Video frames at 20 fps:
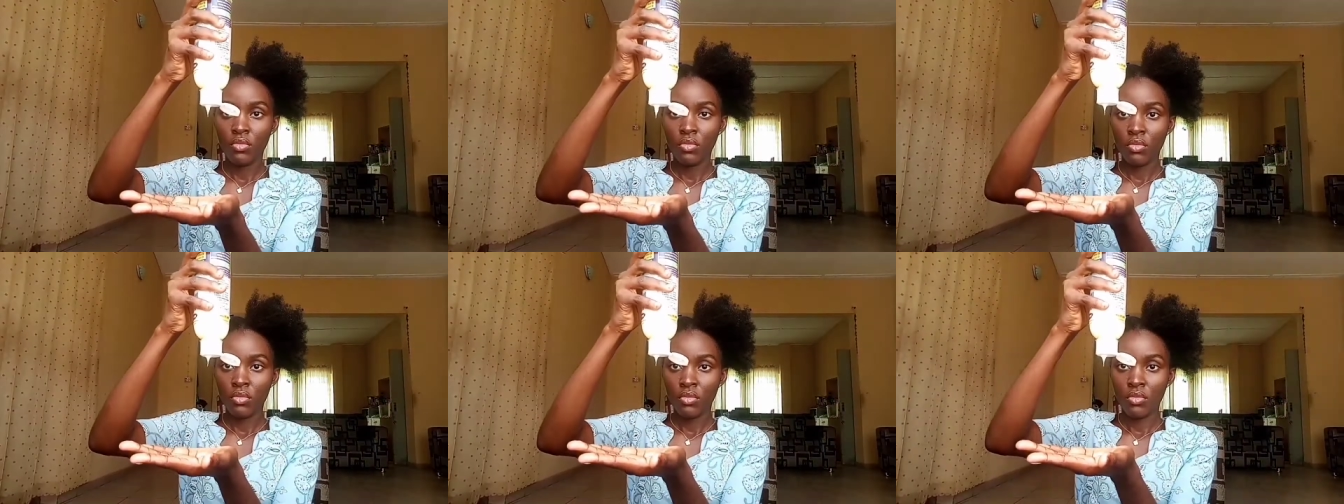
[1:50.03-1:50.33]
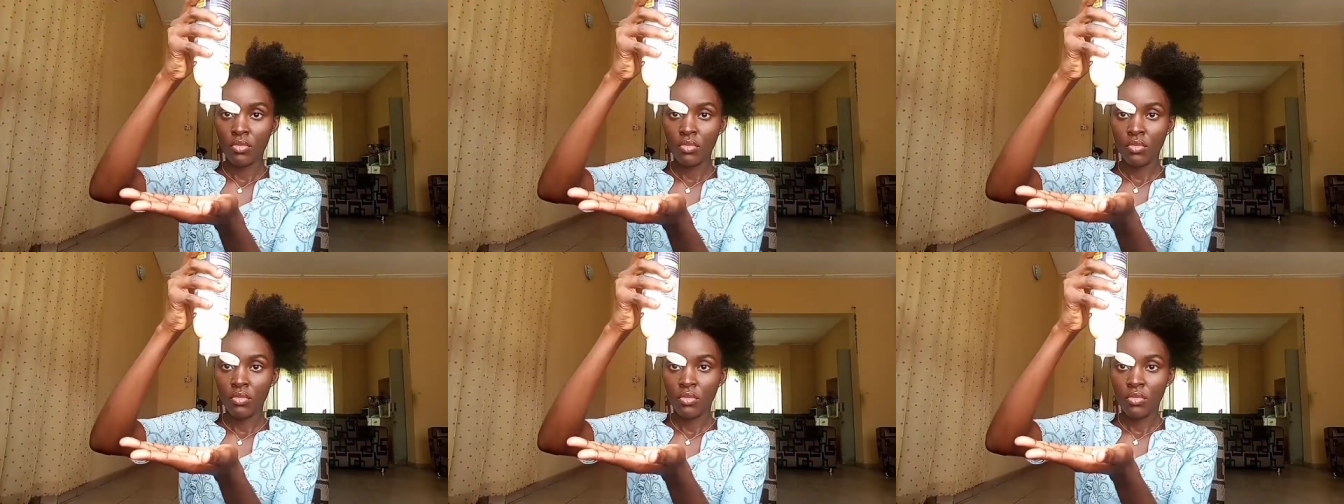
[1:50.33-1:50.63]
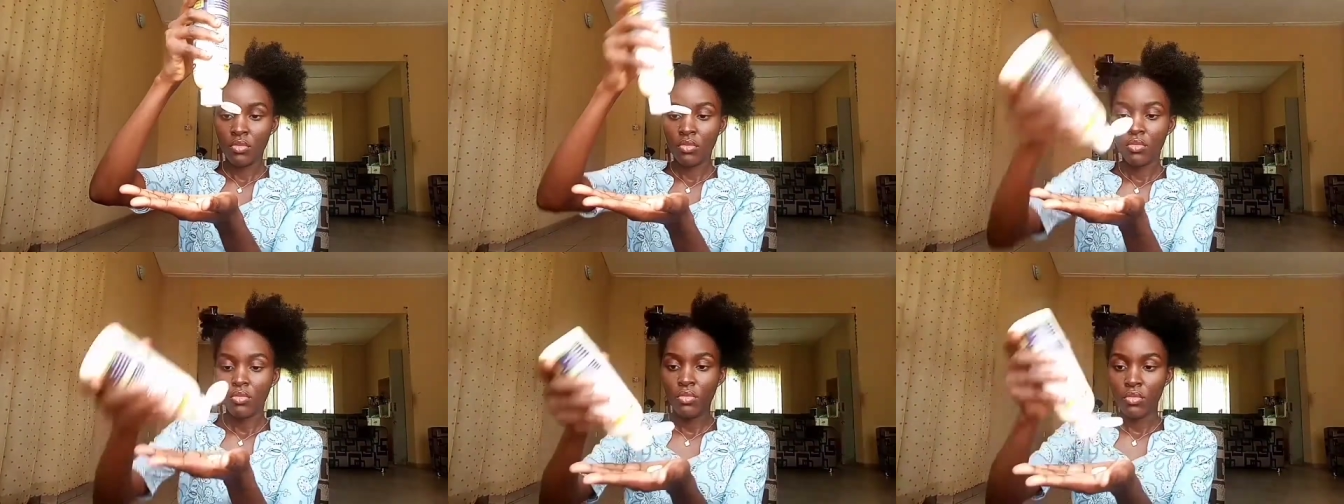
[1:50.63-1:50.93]

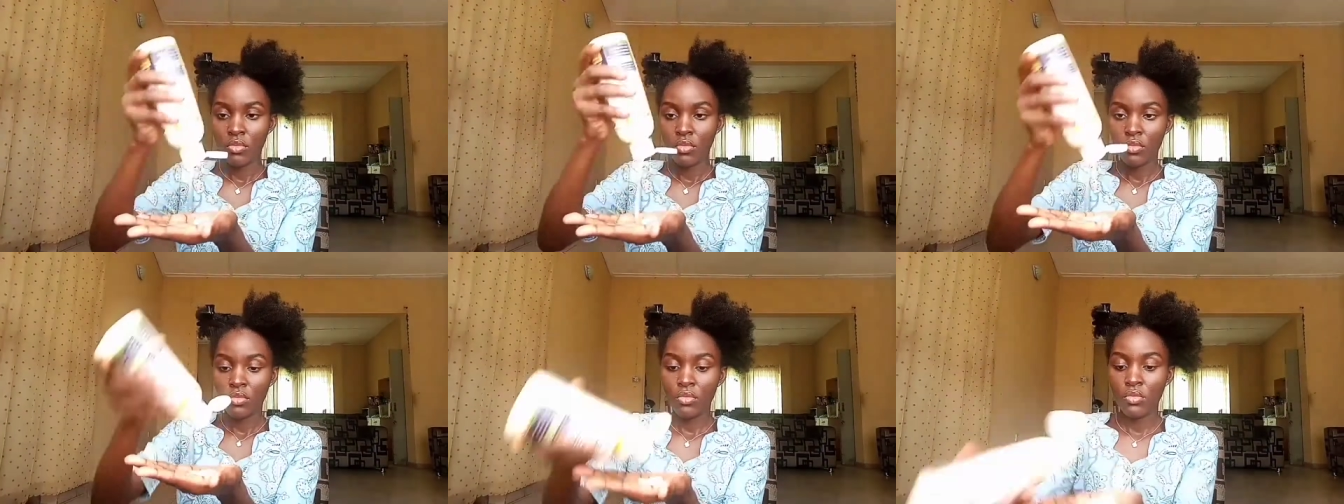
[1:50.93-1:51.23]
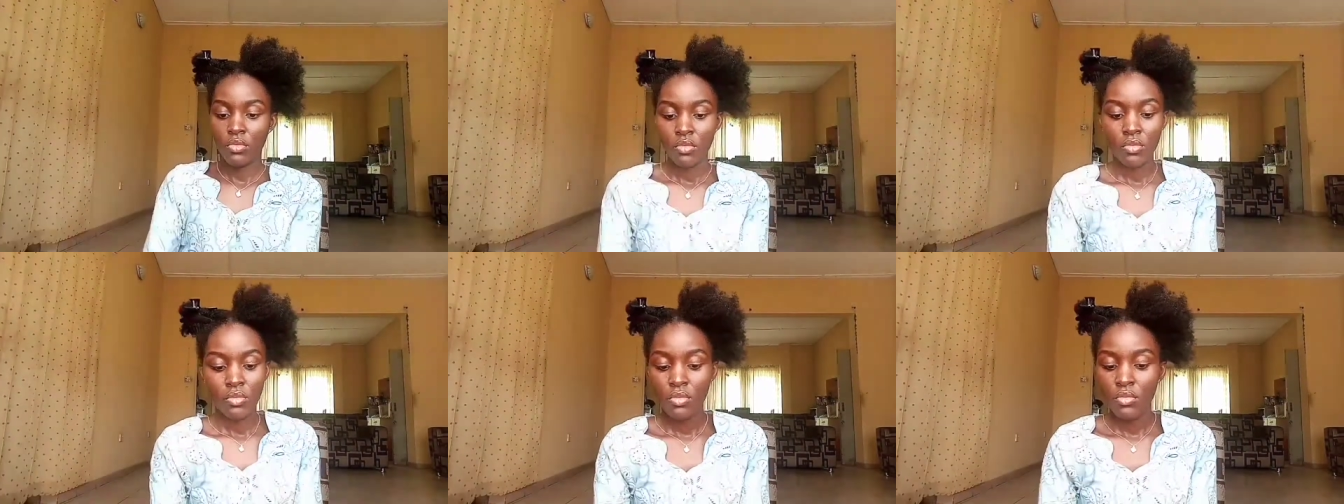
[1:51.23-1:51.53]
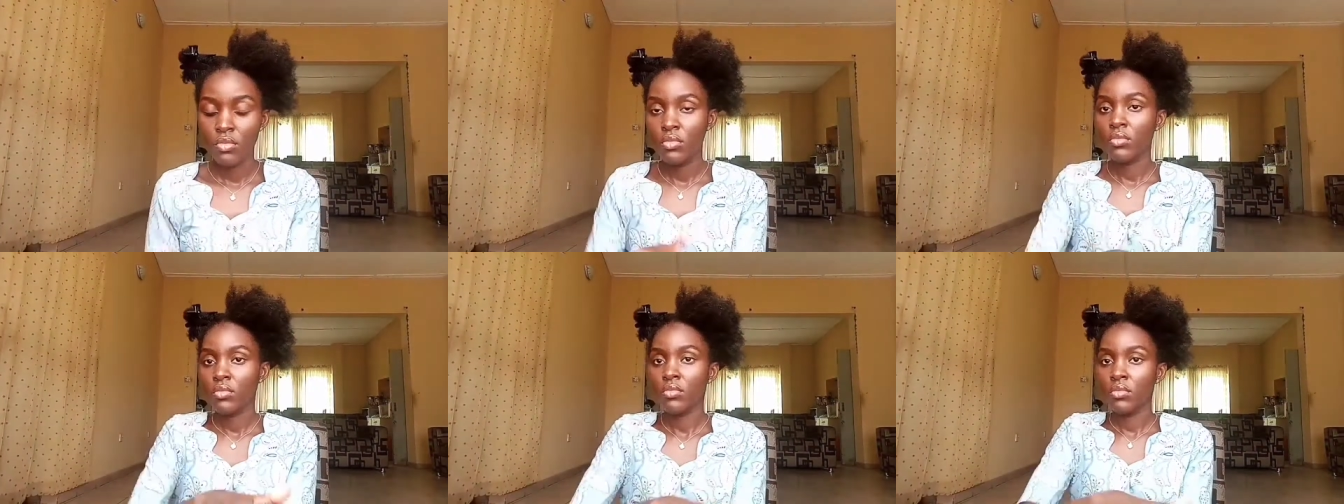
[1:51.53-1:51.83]
hydrated I'm just going in
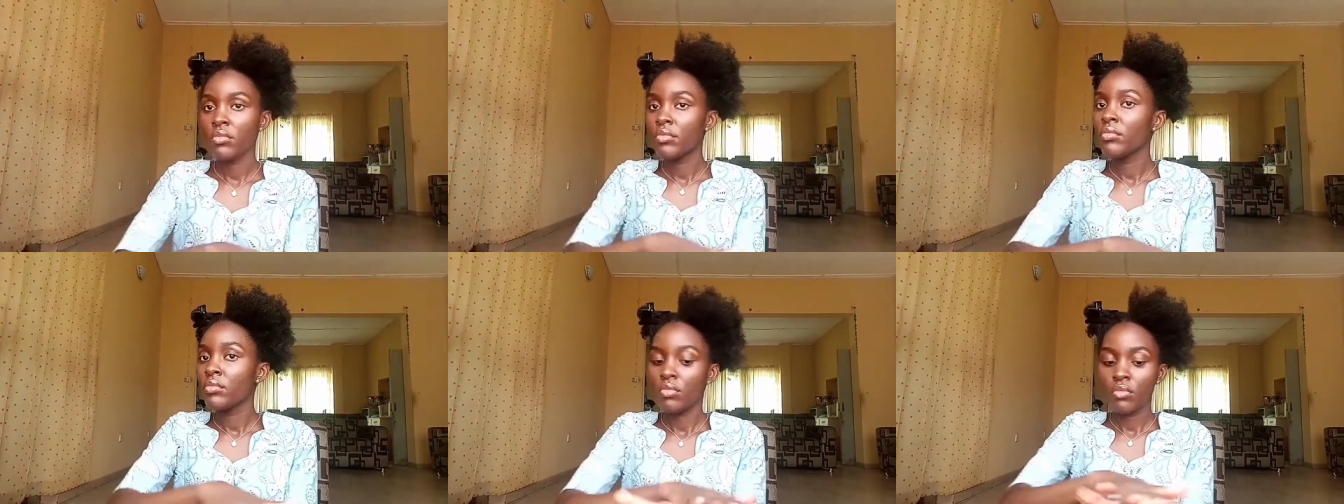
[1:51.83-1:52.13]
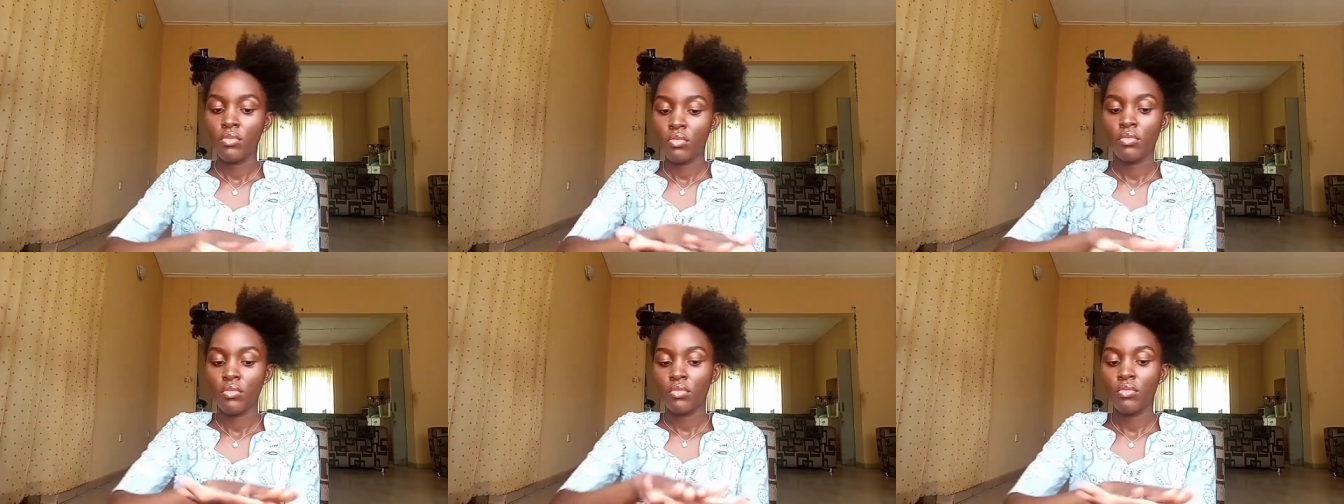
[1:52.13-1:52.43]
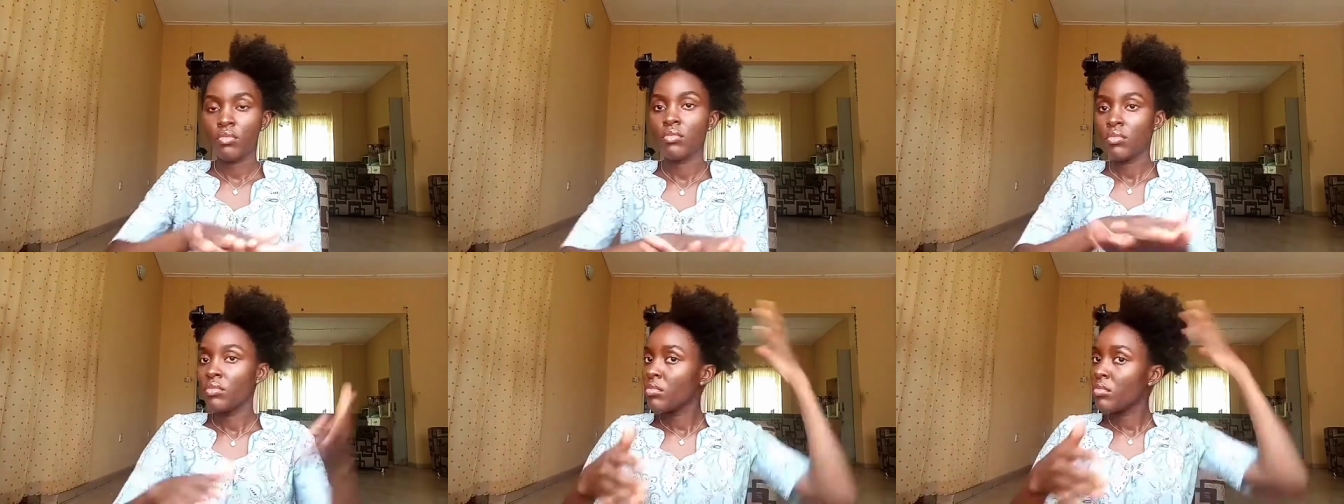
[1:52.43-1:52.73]
with my favorite
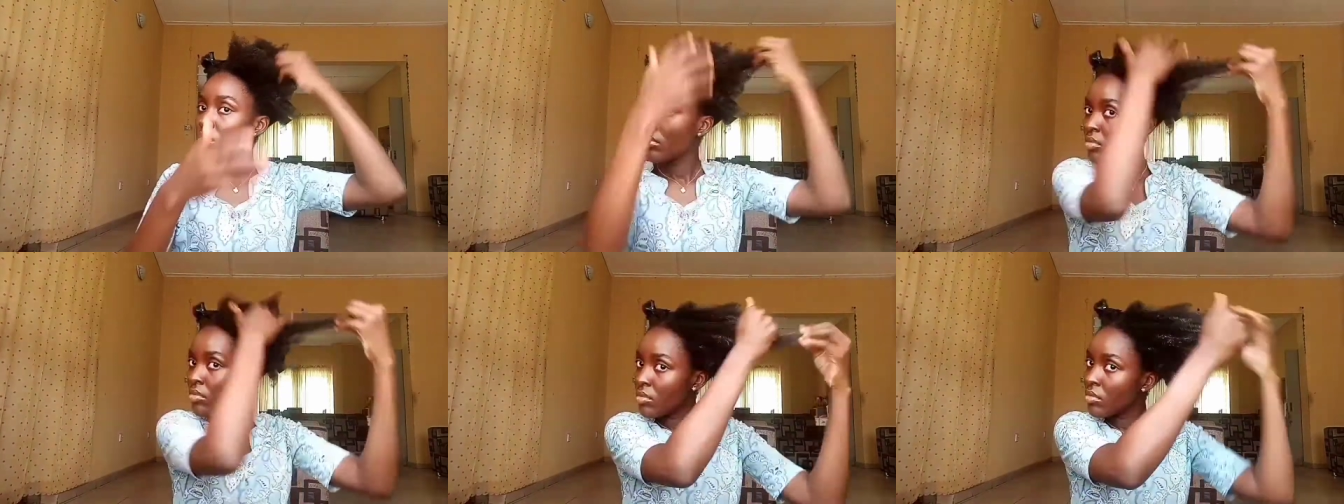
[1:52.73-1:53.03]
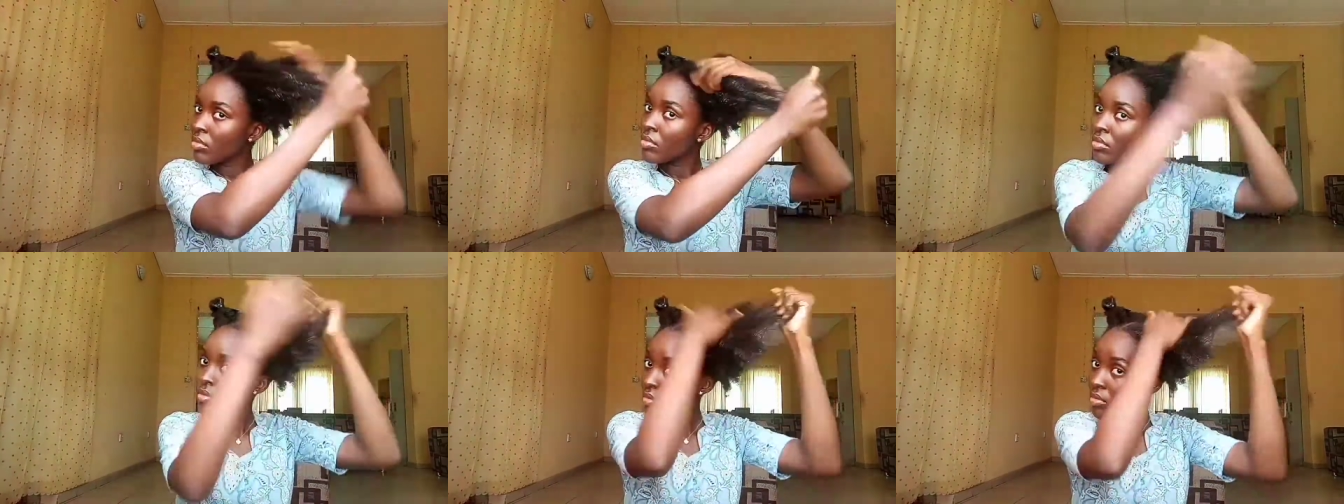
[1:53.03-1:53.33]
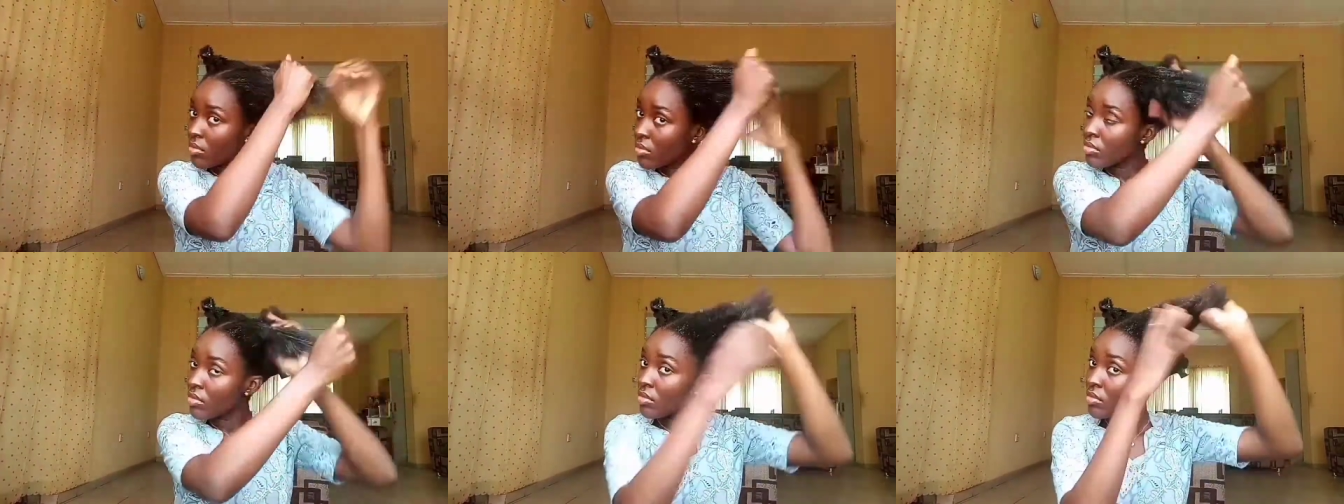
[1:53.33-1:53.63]
leave-in
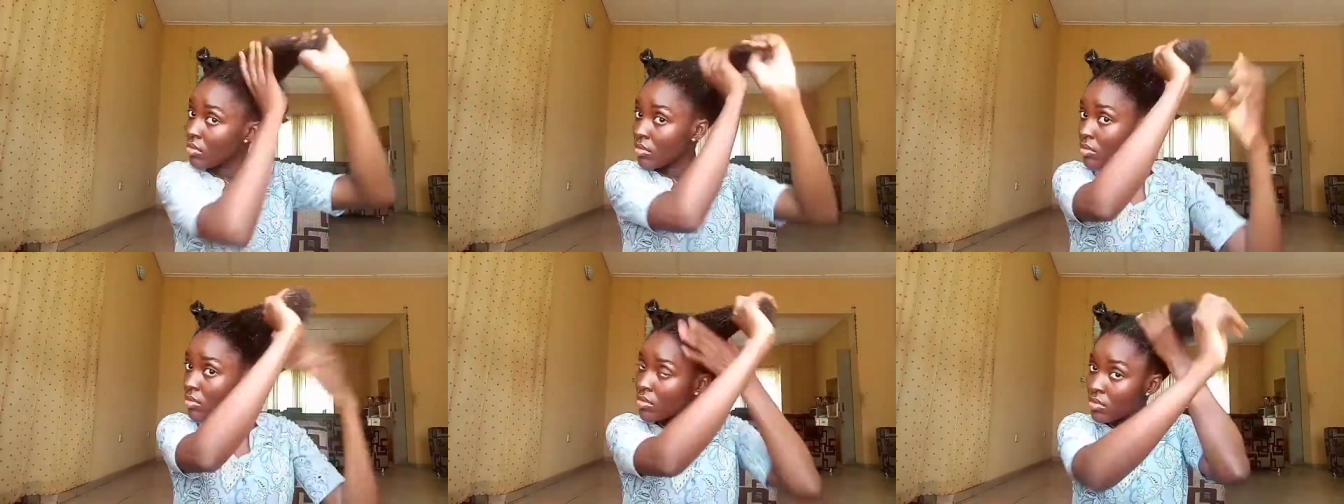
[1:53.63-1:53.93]
conditioning milk